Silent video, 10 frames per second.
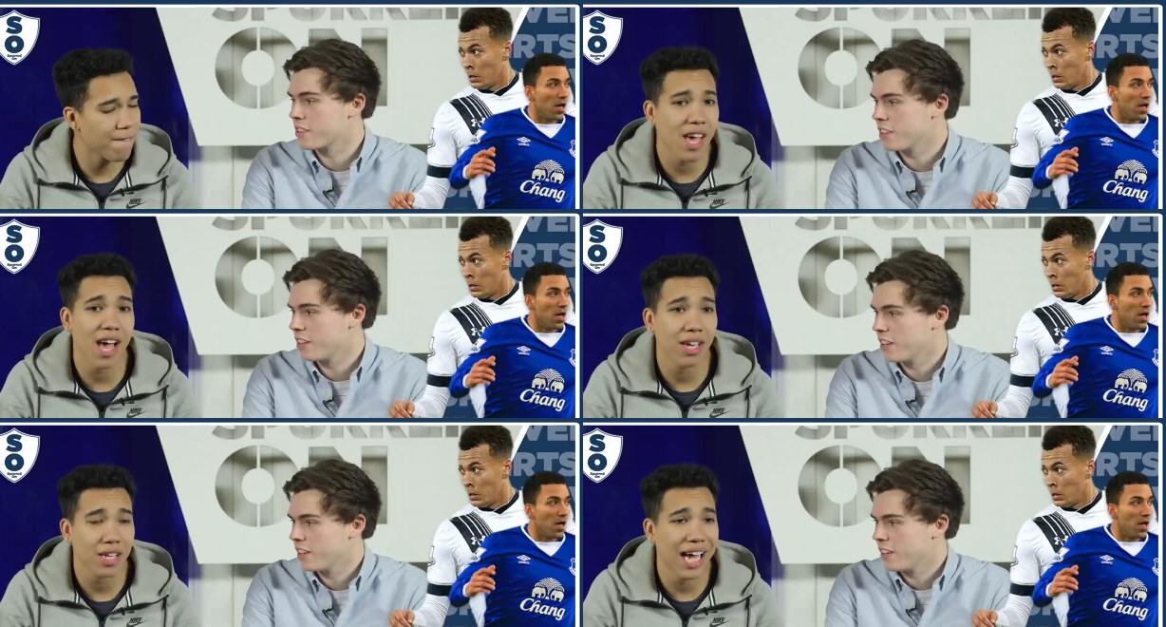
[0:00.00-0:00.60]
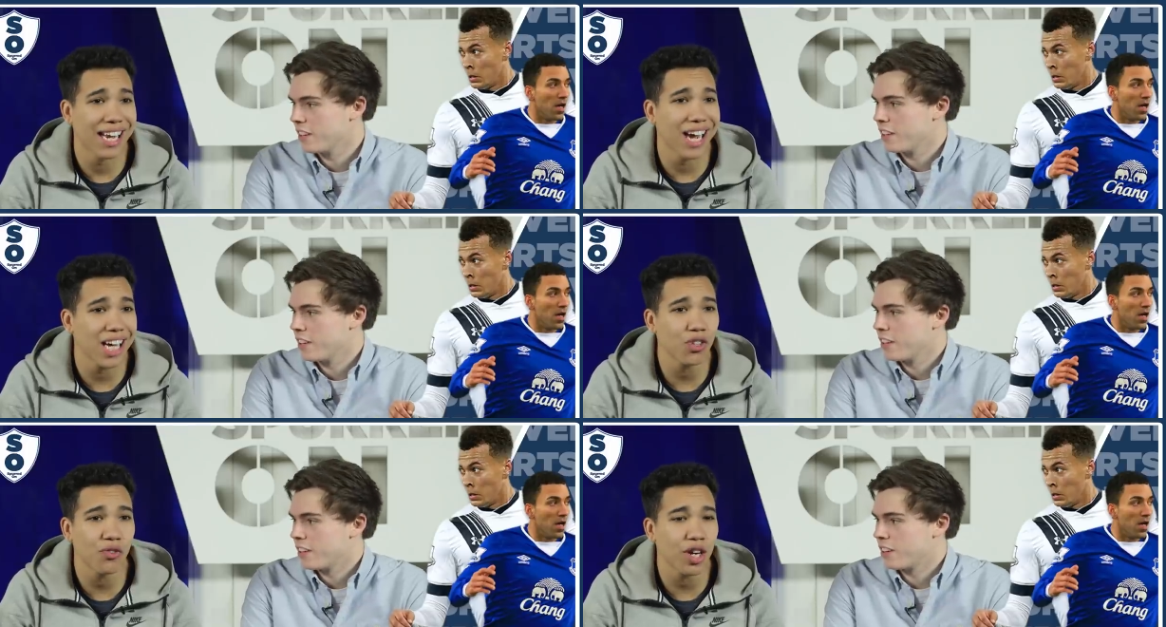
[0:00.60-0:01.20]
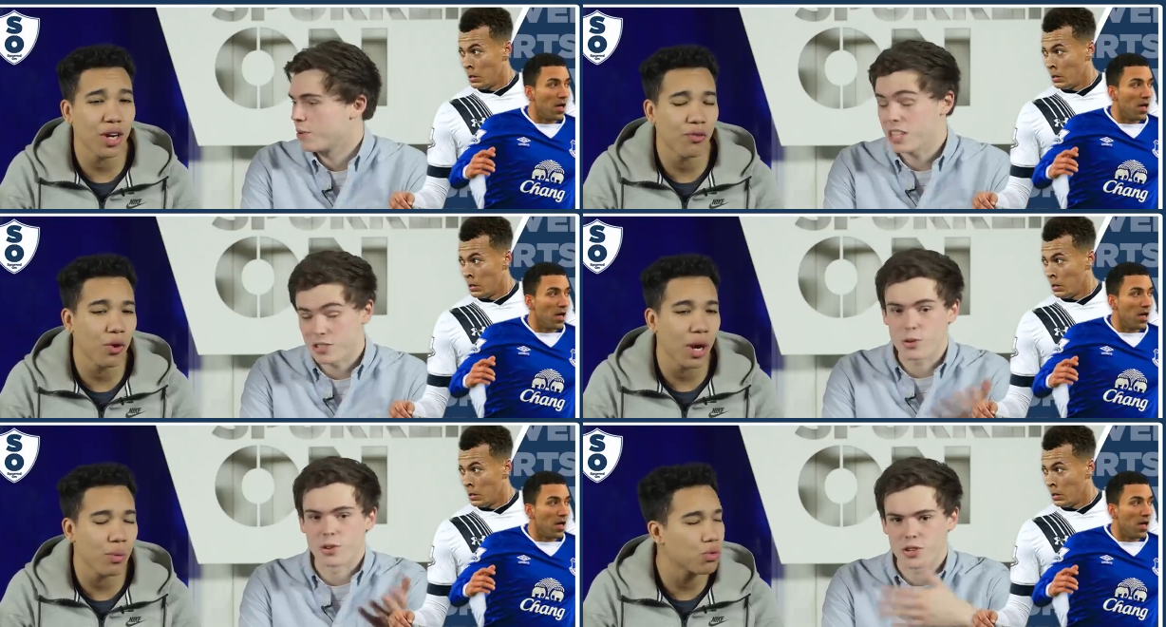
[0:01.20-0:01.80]
Speaker 1: Yeah,
Speaker 2: and I just think we did
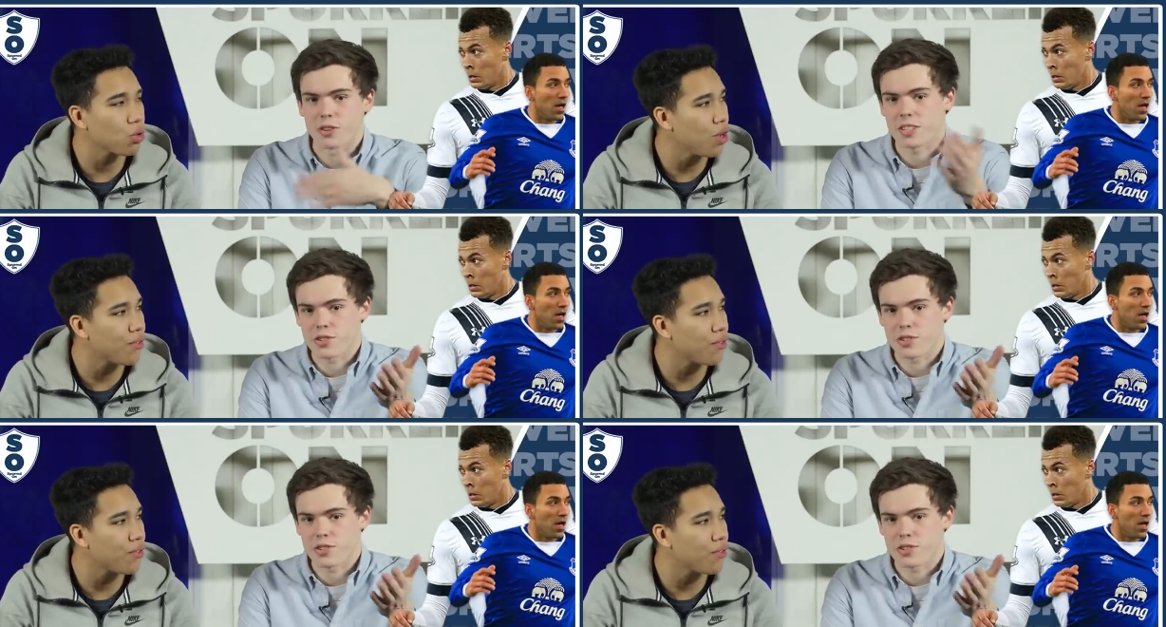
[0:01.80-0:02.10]
feel score, like we sorry, all